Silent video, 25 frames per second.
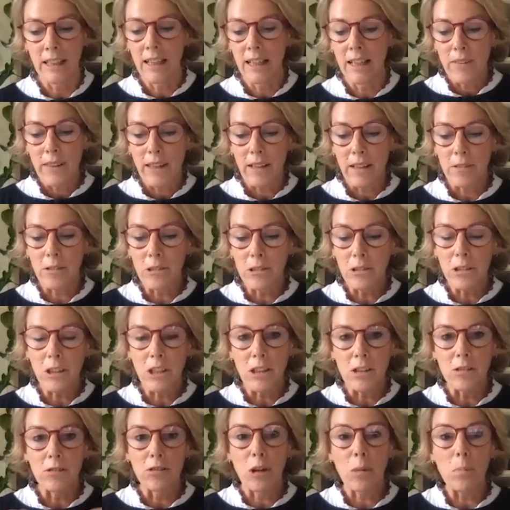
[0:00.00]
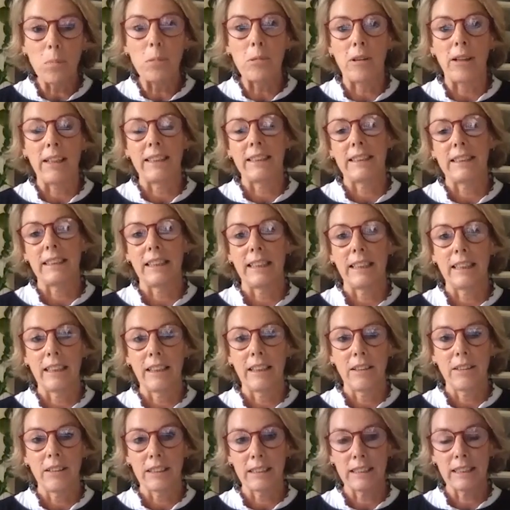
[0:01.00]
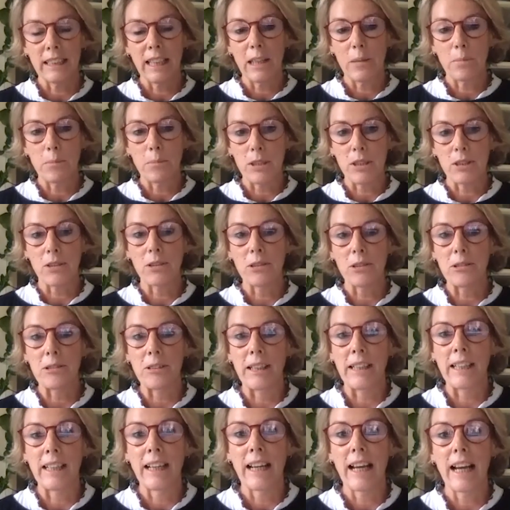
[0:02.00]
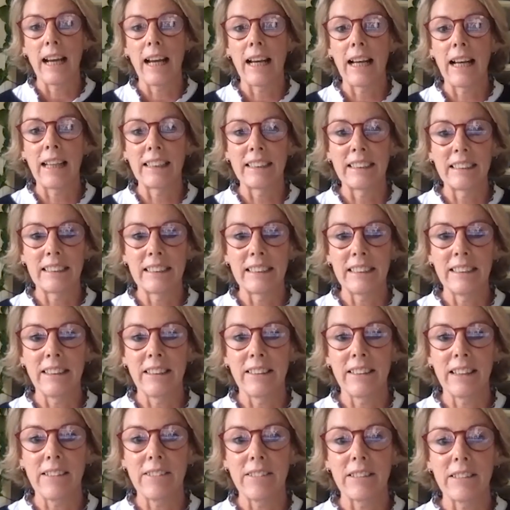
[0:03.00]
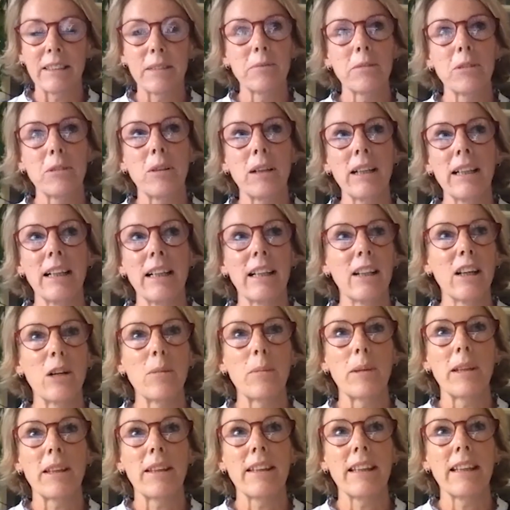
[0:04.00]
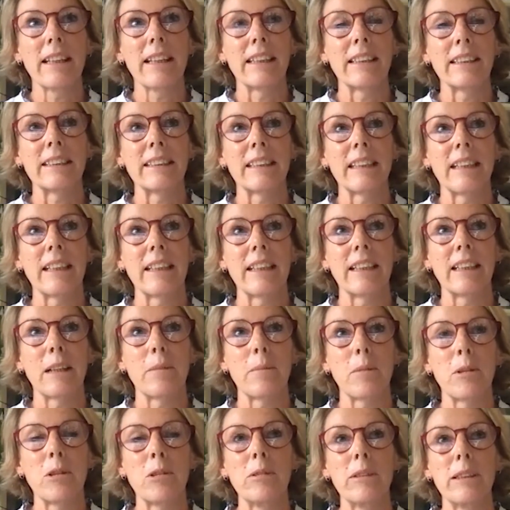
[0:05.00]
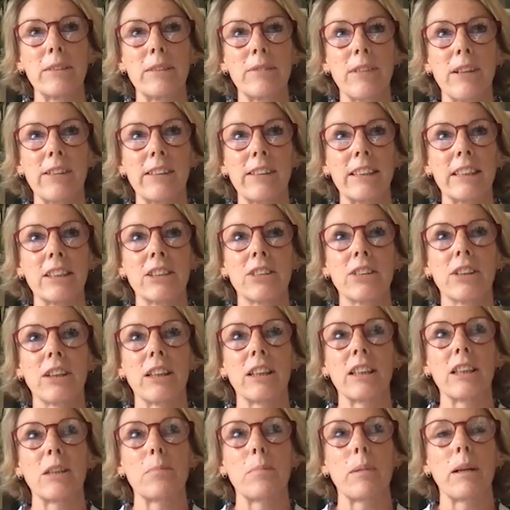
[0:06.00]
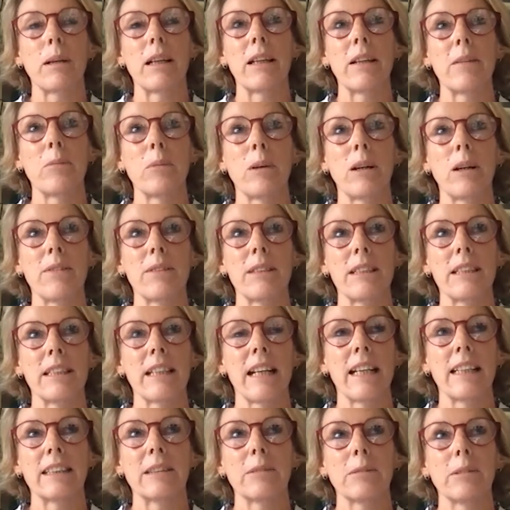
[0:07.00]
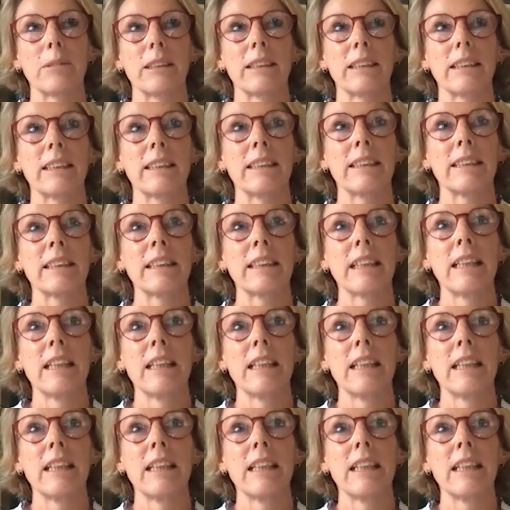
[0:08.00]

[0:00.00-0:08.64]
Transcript: they're all corroborating the same story. And there are some quite alarming things. Like, I'm always very struck by one of the stats, which is